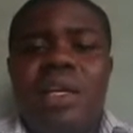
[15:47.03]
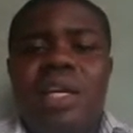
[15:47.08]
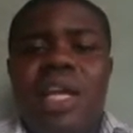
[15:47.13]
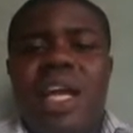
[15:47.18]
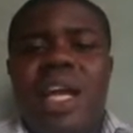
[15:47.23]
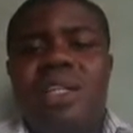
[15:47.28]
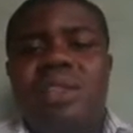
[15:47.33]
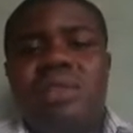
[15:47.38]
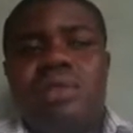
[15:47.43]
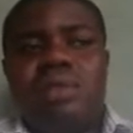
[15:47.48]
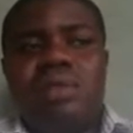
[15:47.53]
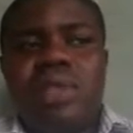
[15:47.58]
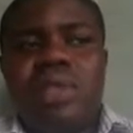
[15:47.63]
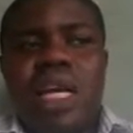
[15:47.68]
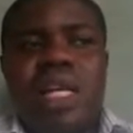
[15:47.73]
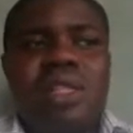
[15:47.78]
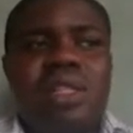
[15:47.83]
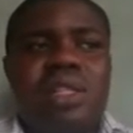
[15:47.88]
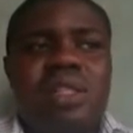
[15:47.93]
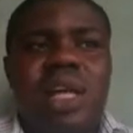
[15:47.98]
Then
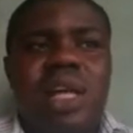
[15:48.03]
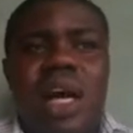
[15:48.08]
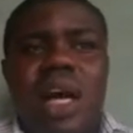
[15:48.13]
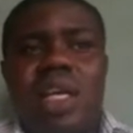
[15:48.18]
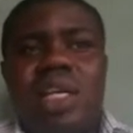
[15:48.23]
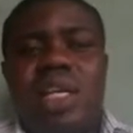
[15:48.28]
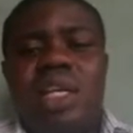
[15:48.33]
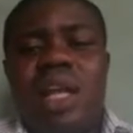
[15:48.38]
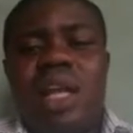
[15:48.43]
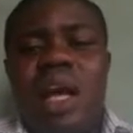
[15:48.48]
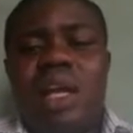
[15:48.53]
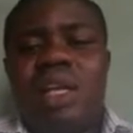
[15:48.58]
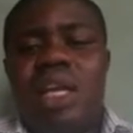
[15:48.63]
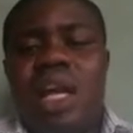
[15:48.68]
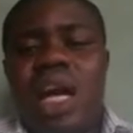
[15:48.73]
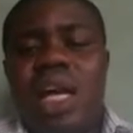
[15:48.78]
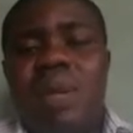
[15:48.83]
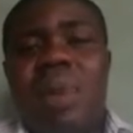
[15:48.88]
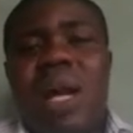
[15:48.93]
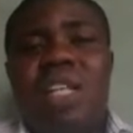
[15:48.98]
there's uh, the,
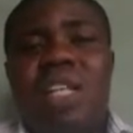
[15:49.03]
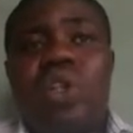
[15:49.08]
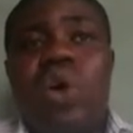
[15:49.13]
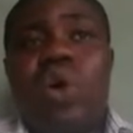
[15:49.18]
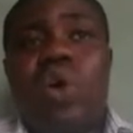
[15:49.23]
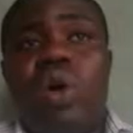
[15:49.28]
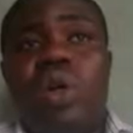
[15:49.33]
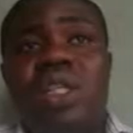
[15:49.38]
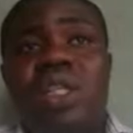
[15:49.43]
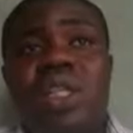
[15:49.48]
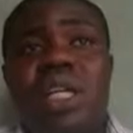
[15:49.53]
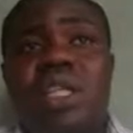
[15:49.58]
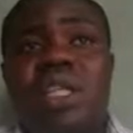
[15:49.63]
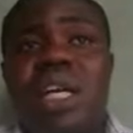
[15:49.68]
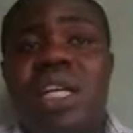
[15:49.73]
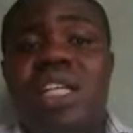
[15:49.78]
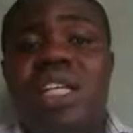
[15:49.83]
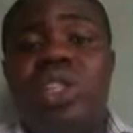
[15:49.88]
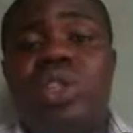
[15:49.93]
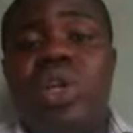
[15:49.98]
the animal is not
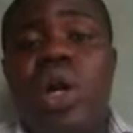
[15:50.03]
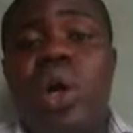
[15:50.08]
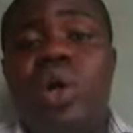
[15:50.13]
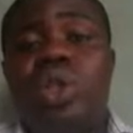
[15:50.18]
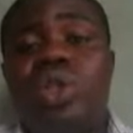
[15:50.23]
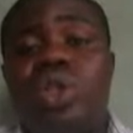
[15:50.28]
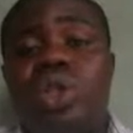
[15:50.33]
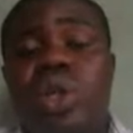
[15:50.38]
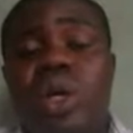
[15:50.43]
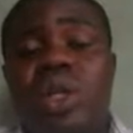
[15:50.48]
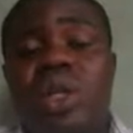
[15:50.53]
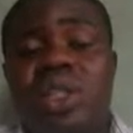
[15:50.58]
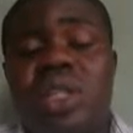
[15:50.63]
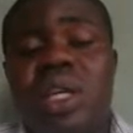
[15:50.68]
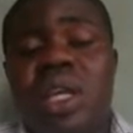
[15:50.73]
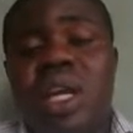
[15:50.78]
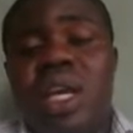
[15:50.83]
coordinated. It's not just